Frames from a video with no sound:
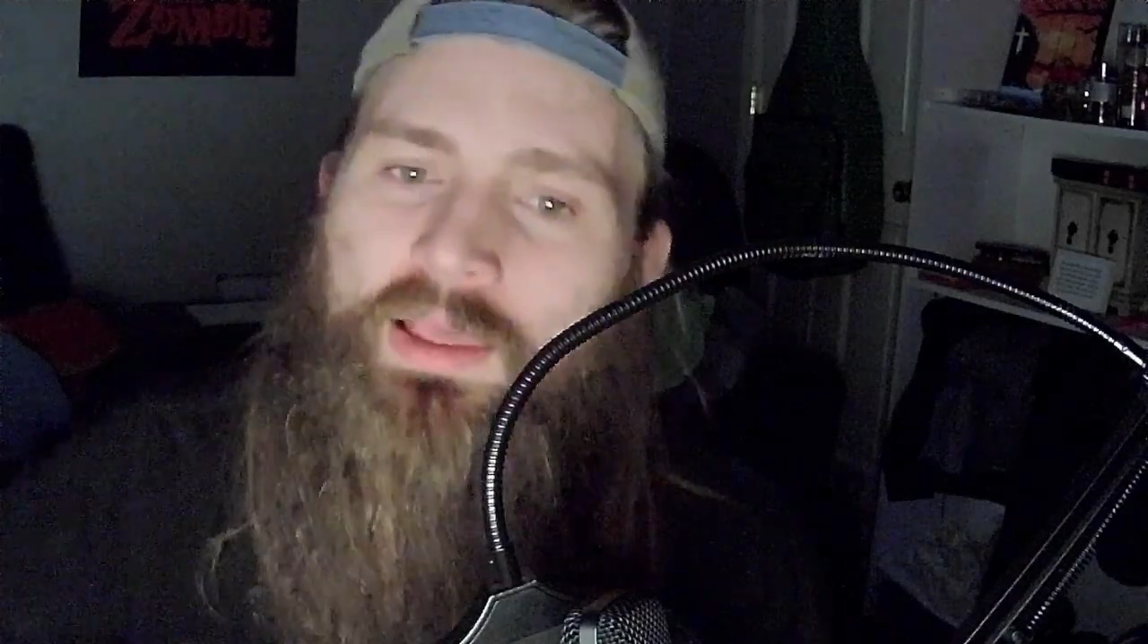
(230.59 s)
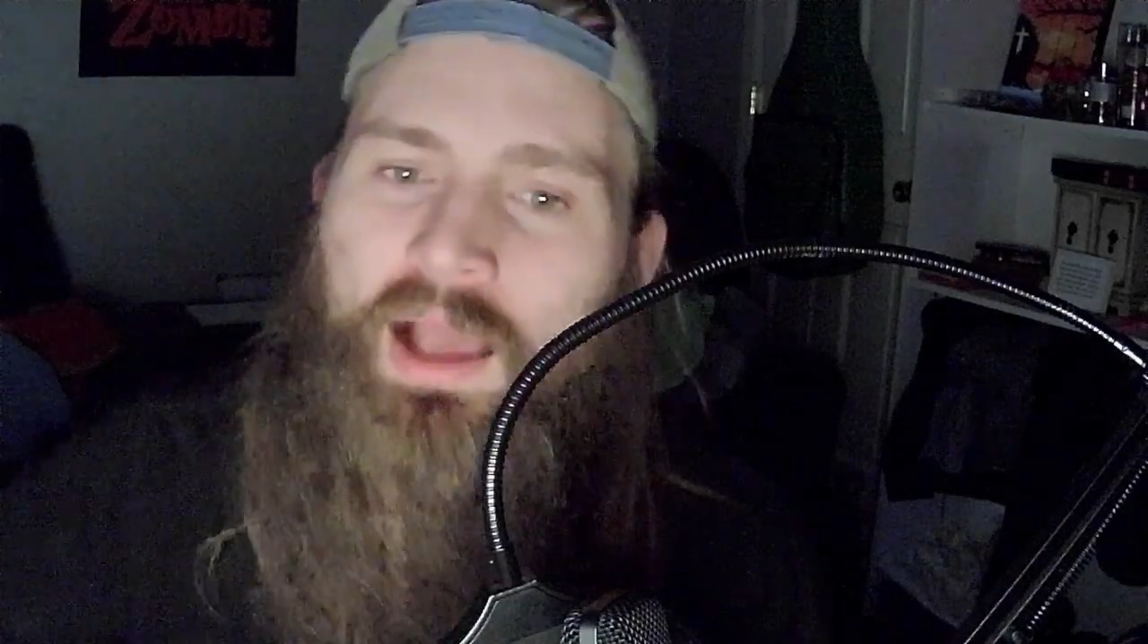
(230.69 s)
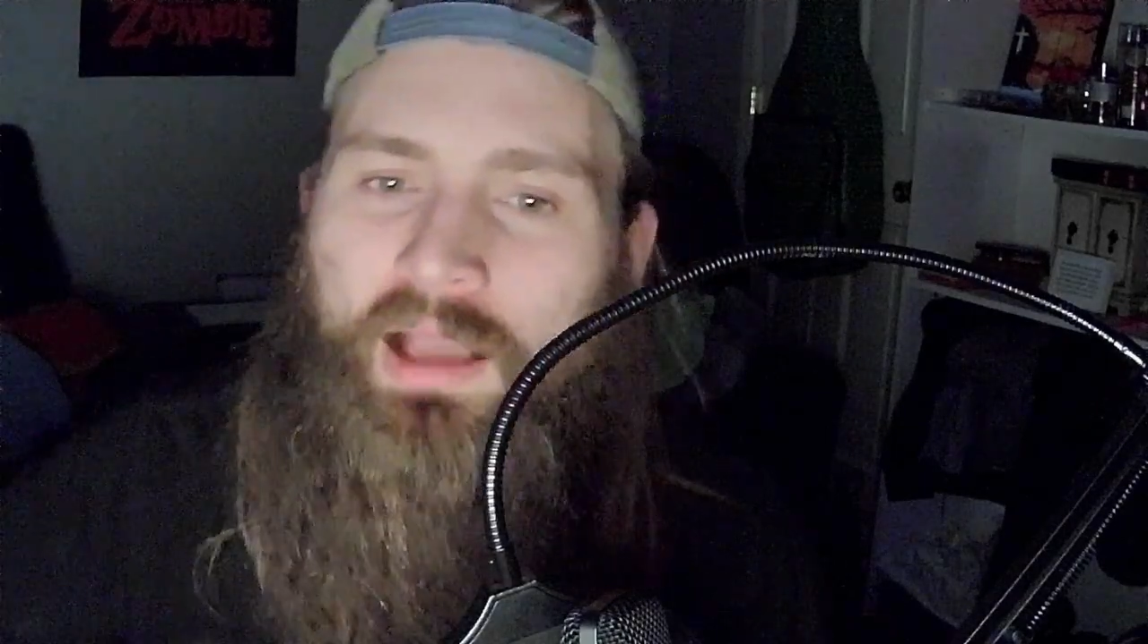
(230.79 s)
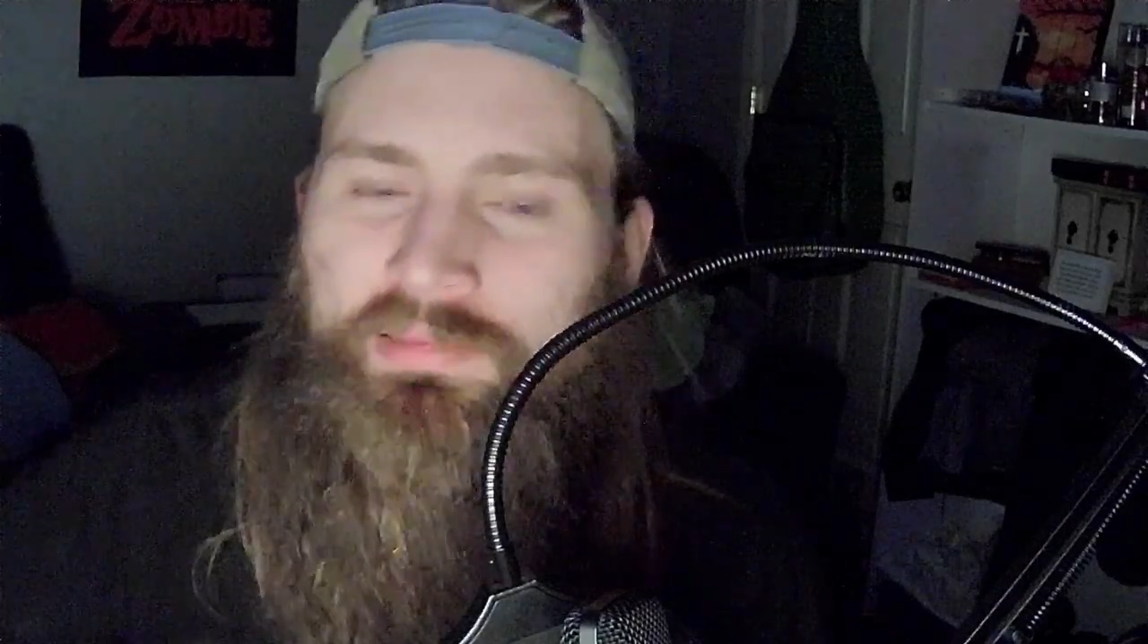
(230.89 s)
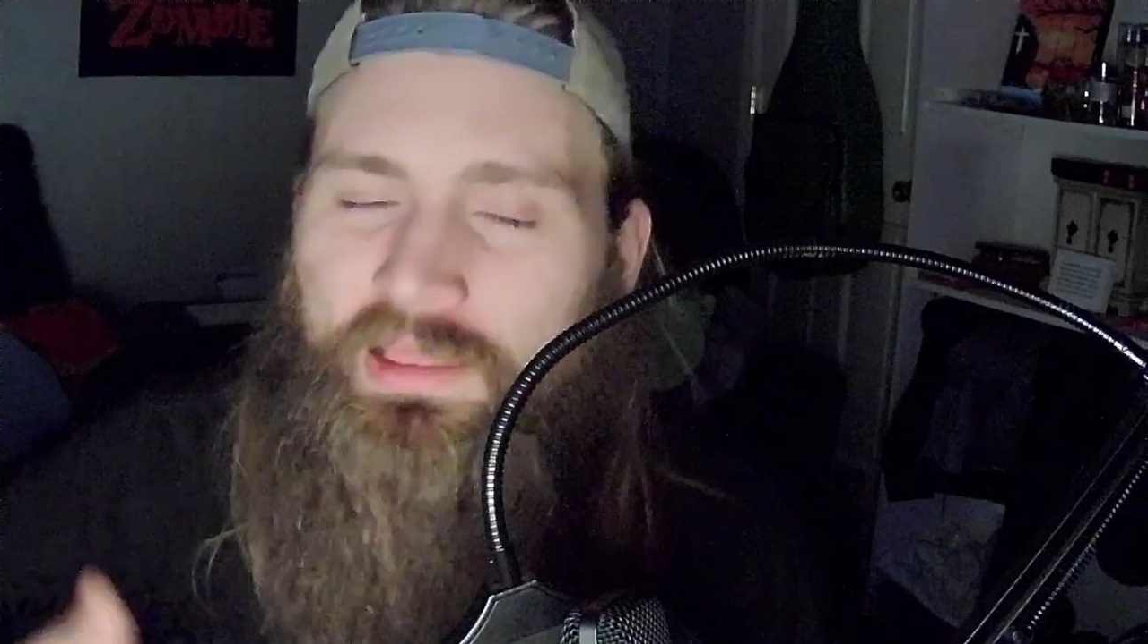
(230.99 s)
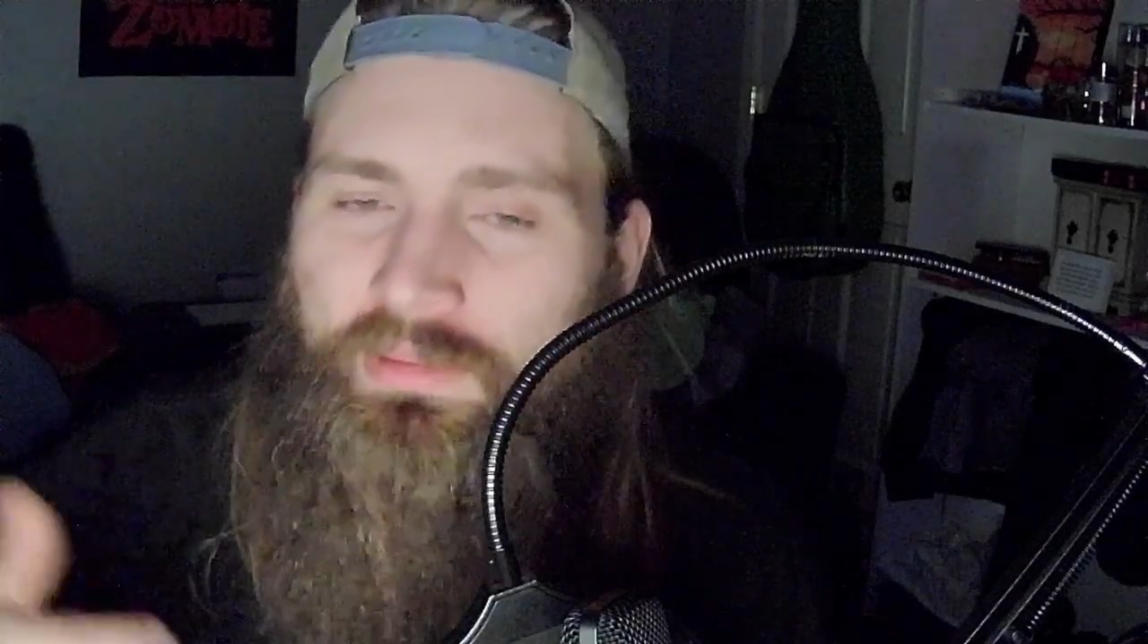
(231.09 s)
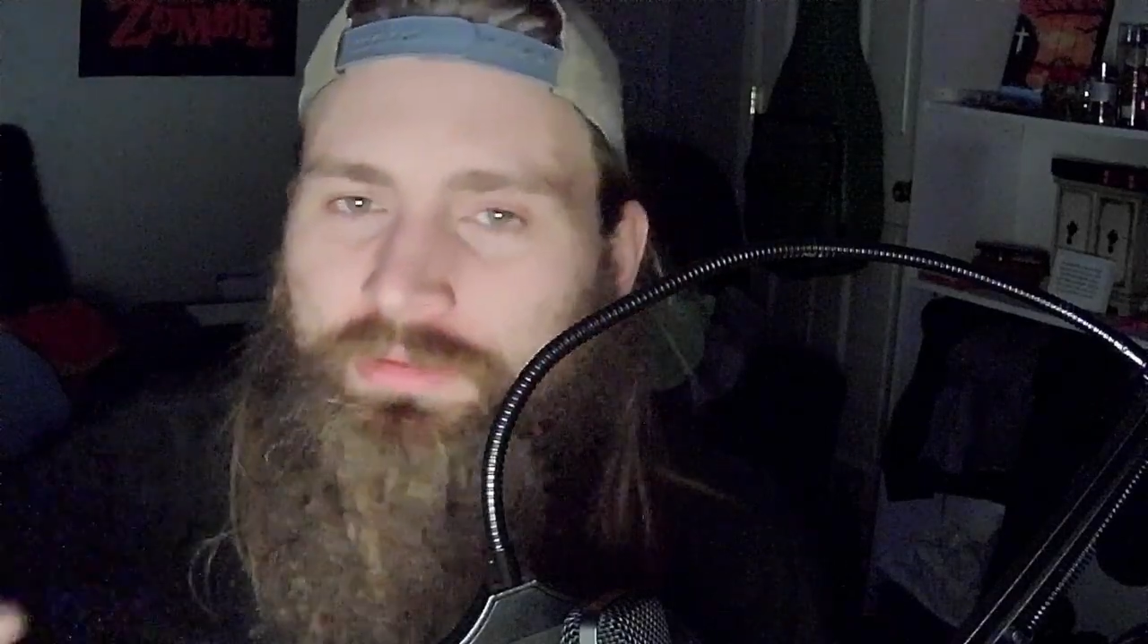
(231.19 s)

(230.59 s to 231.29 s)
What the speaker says: I think